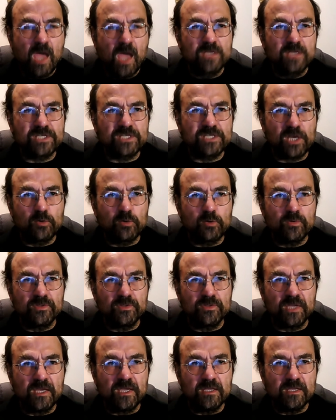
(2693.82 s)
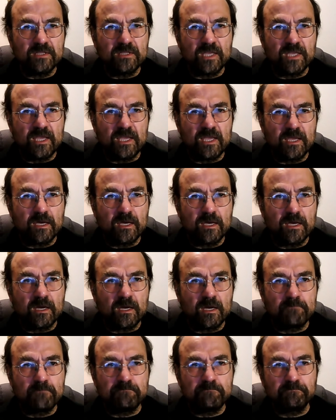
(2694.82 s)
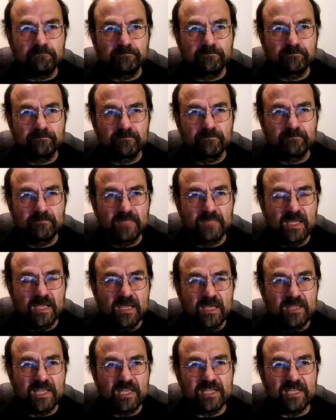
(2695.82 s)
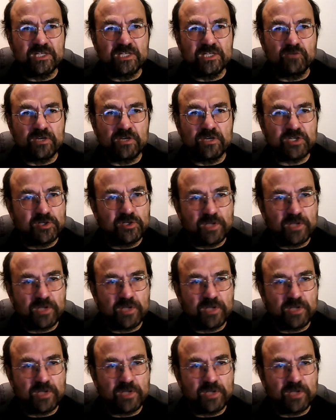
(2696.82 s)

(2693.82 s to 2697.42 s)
So the integration